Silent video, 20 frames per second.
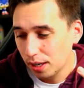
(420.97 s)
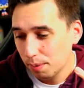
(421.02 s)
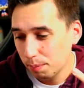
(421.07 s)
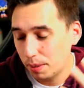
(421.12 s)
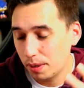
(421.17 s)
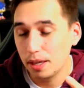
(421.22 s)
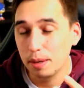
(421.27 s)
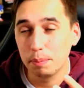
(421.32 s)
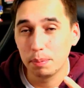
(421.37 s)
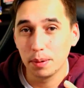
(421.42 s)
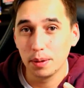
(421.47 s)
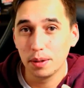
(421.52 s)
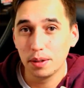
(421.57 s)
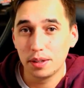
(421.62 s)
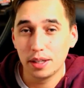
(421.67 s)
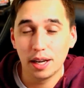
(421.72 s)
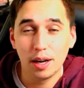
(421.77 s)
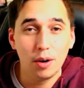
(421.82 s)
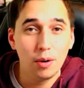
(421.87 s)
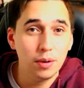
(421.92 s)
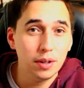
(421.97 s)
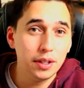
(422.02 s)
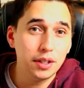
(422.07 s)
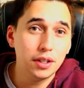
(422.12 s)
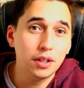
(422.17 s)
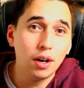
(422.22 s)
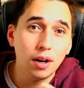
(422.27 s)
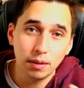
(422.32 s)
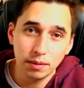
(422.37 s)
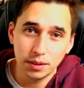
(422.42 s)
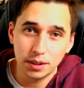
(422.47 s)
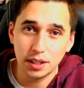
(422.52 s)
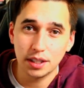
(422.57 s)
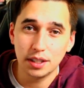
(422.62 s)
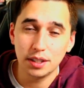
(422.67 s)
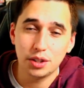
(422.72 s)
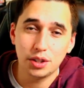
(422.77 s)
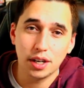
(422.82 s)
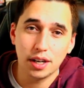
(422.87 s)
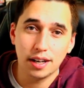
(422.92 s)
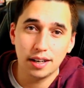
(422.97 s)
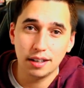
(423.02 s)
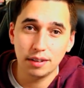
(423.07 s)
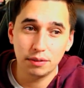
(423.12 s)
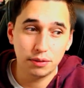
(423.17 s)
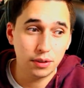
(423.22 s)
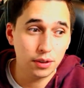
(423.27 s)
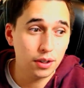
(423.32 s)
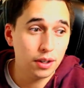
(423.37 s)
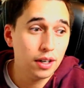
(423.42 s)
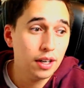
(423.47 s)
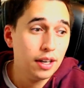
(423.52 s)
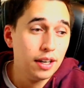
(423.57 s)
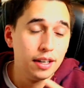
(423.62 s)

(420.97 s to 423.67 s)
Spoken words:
people that only come to the channel for,